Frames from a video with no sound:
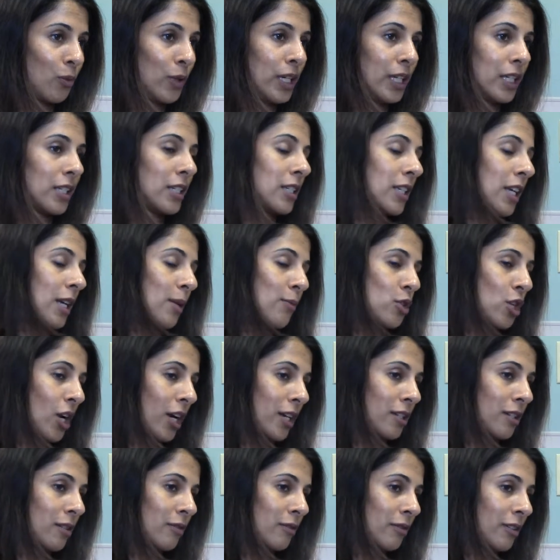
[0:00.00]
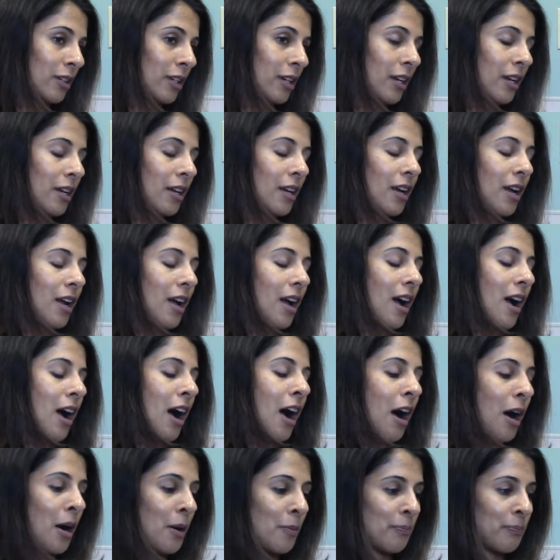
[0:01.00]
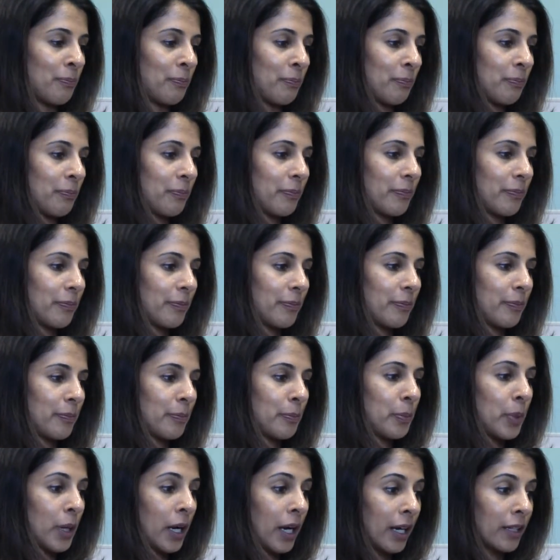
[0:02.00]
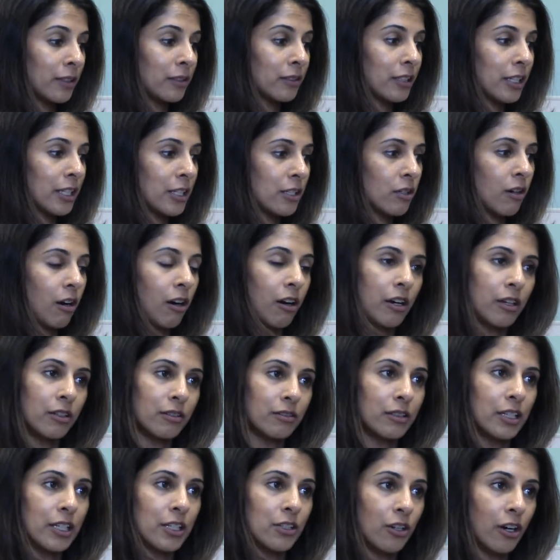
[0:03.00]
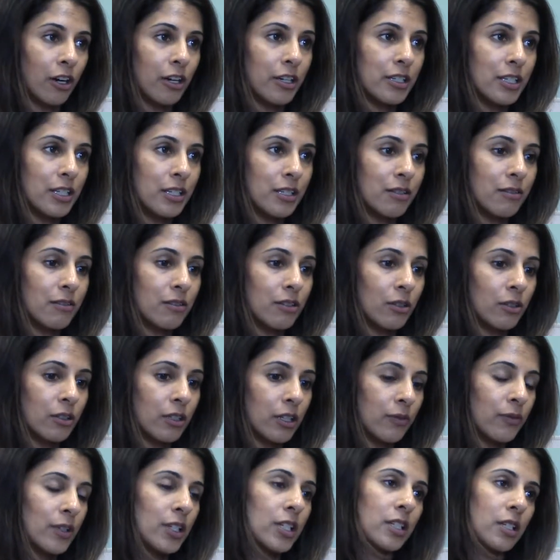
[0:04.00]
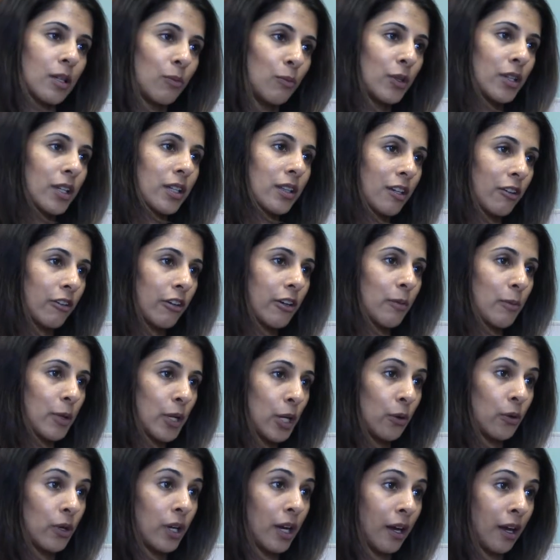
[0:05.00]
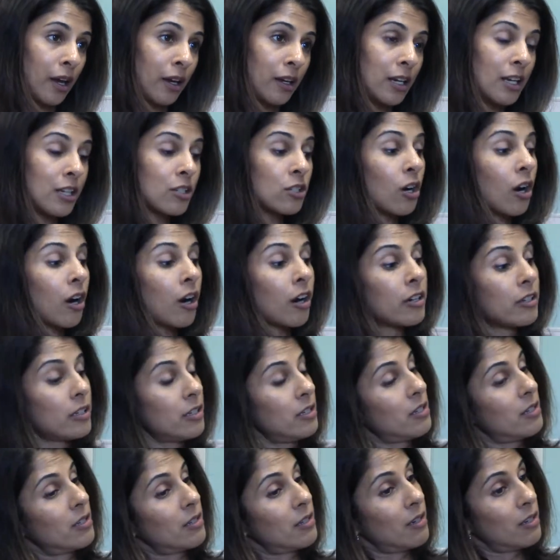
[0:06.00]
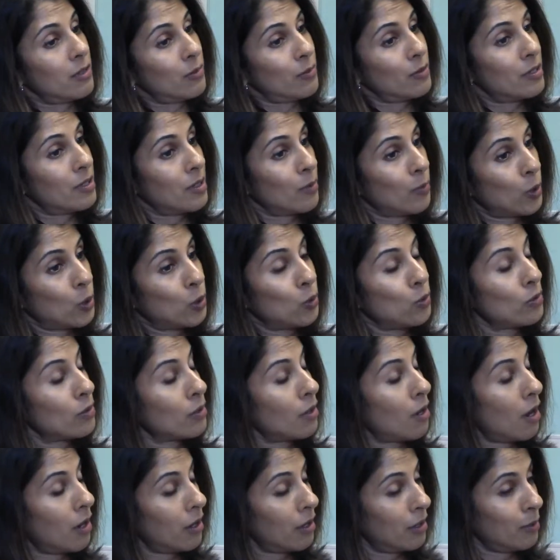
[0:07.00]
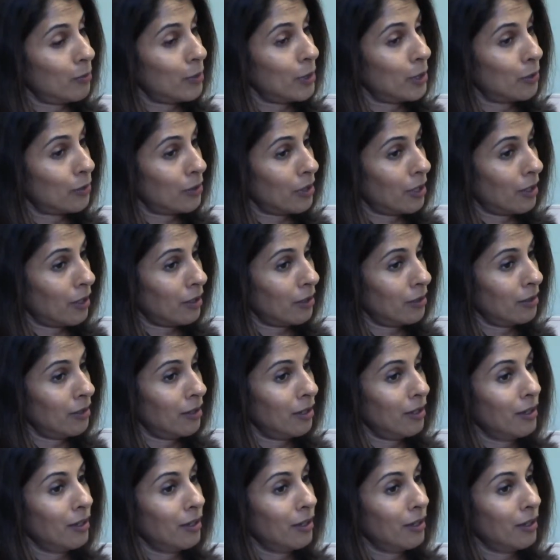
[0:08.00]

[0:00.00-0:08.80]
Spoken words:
that we can stay objective. But it's hard. It's hard to convince someone that they're going to be okay. It's hard to discuss with someone who's not going to be okay